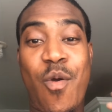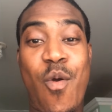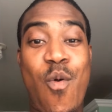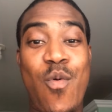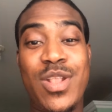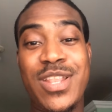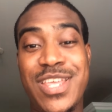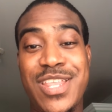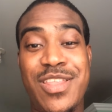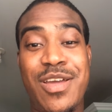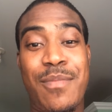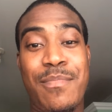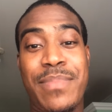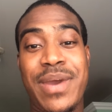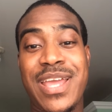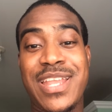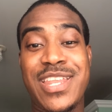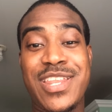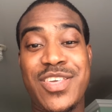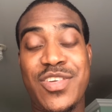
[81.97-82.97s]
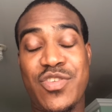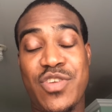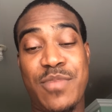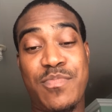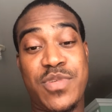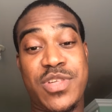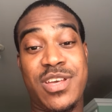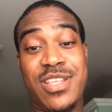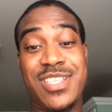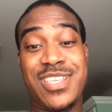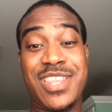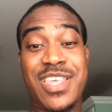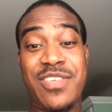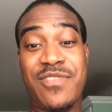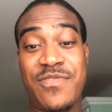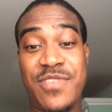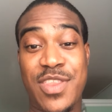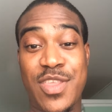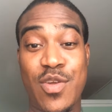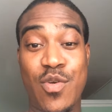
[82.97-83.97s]
Call the number in the description to
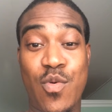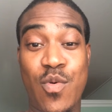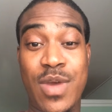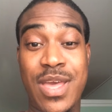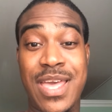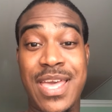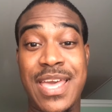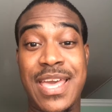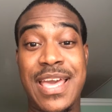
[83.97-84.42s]
this video.